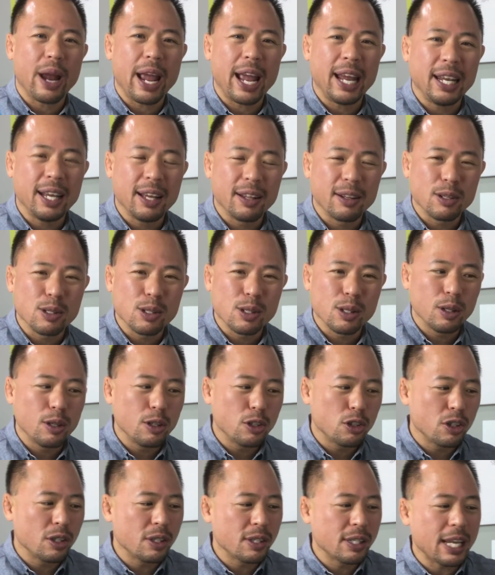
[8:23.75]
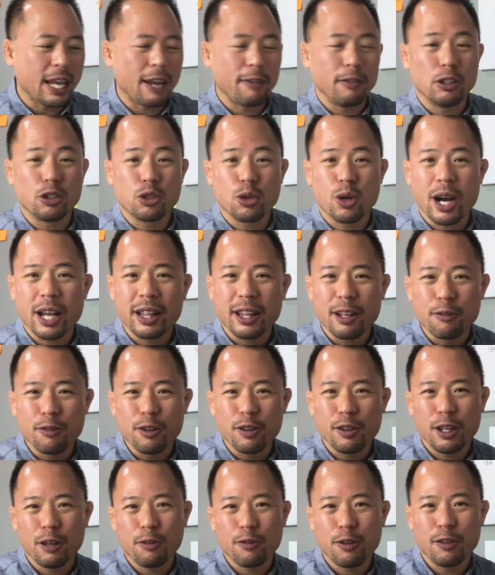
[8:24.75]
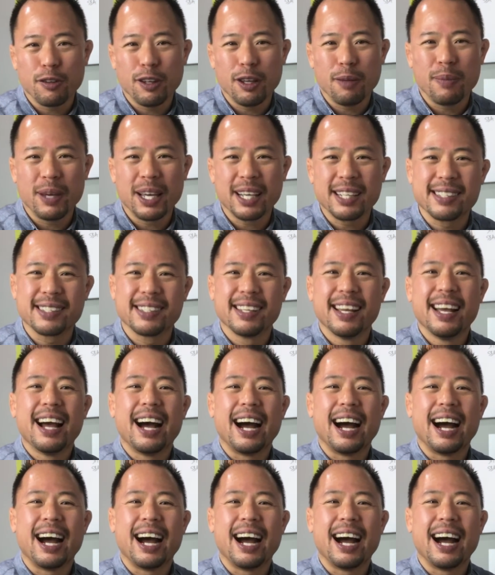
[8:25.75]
any other solutions? Have you tried the 50-50 mix?